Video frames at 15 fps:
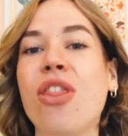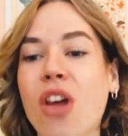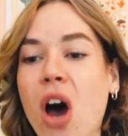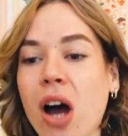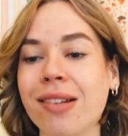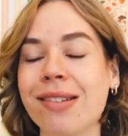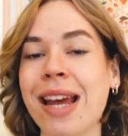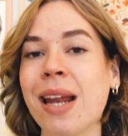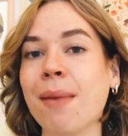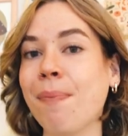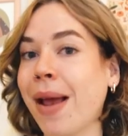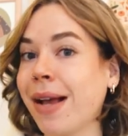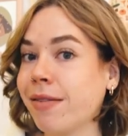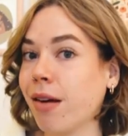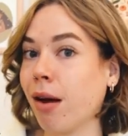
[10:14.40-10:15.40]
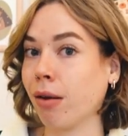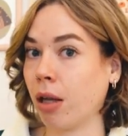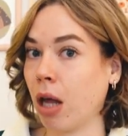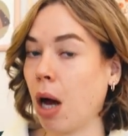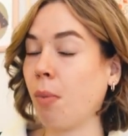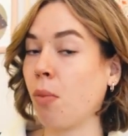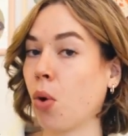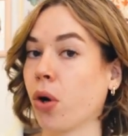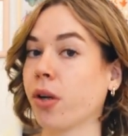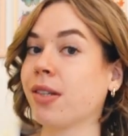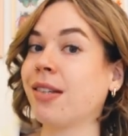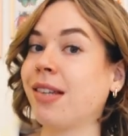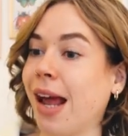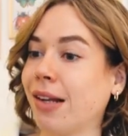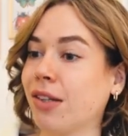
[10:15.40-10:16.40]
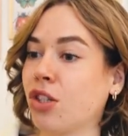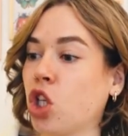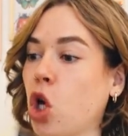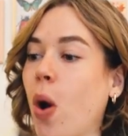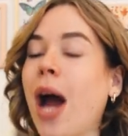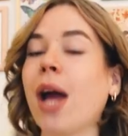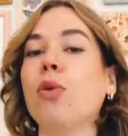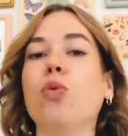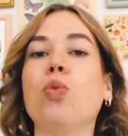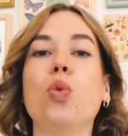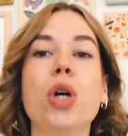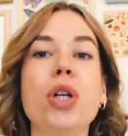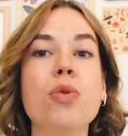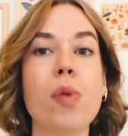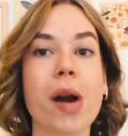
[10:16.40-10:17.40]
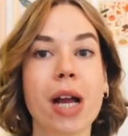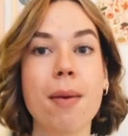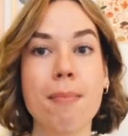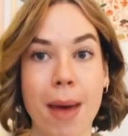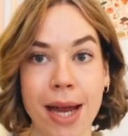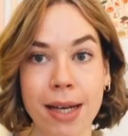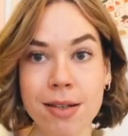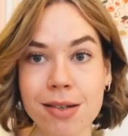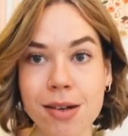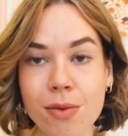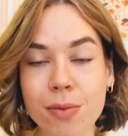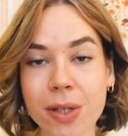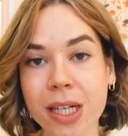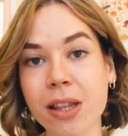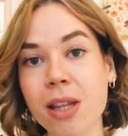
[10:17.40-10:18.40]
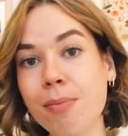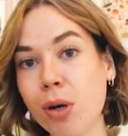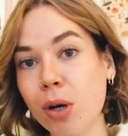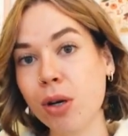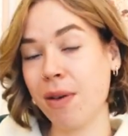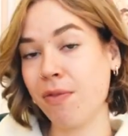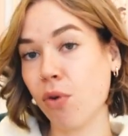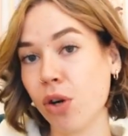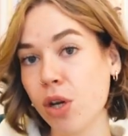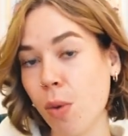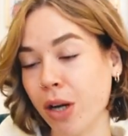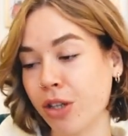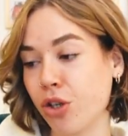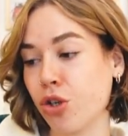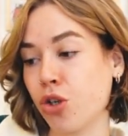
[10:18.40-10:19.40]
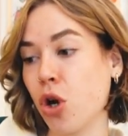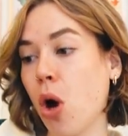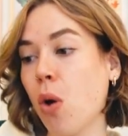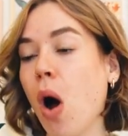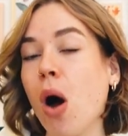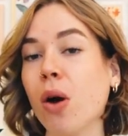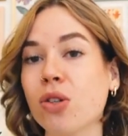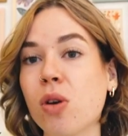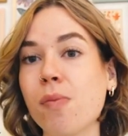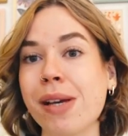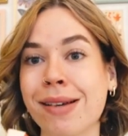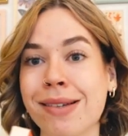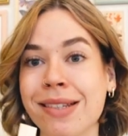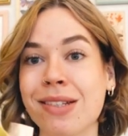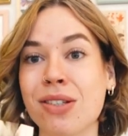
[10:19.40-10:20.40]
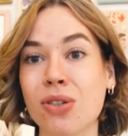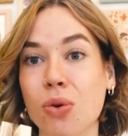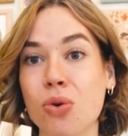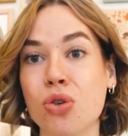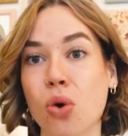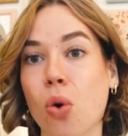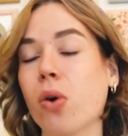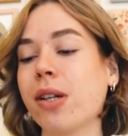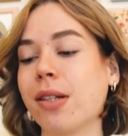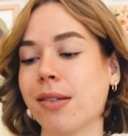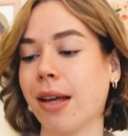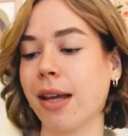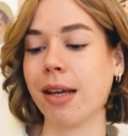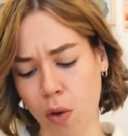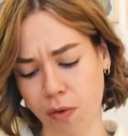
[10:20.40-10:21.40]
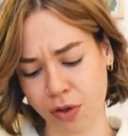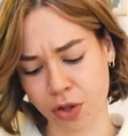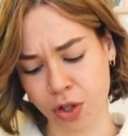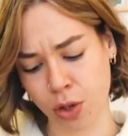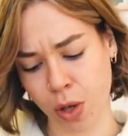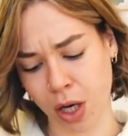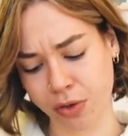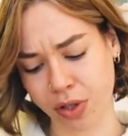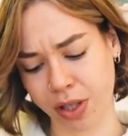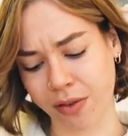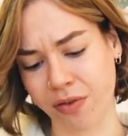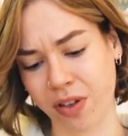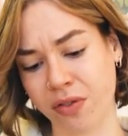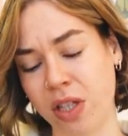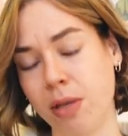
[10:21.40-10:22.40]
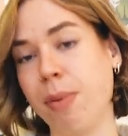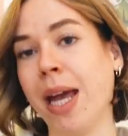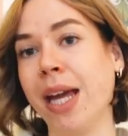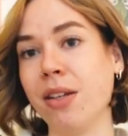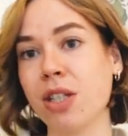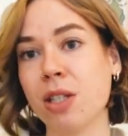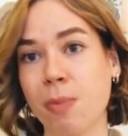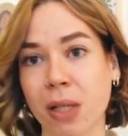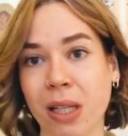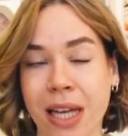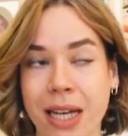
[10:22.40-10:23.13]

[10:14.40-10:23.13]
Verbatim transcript: thoughts, and it makes a lot more sense. So I would recommend reading the book before you watch the show, also because it's so short. It's like over 250 pages, but